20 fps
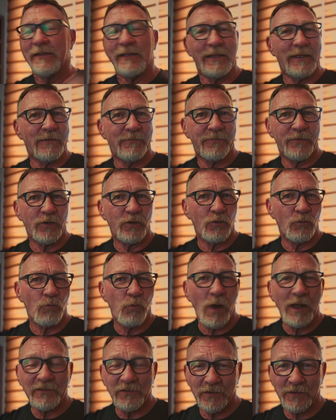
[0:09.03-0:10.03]
If you're
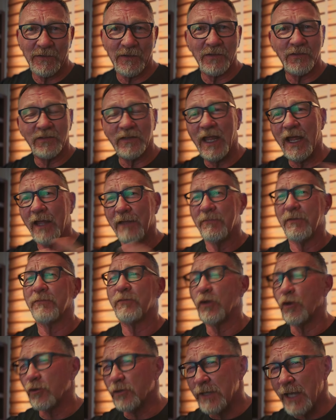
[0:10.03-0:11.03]
watching this live,
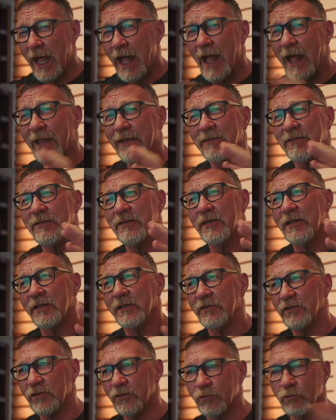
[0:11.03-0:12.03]
if you're not,
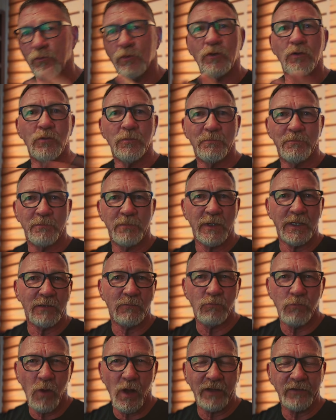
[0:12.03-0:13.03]
then you will
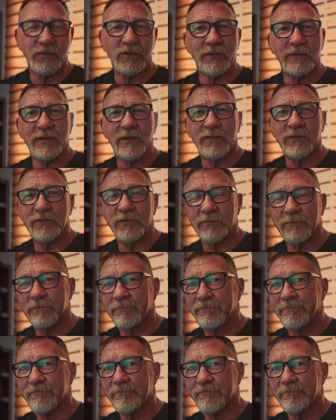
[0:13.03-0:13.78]
be watching this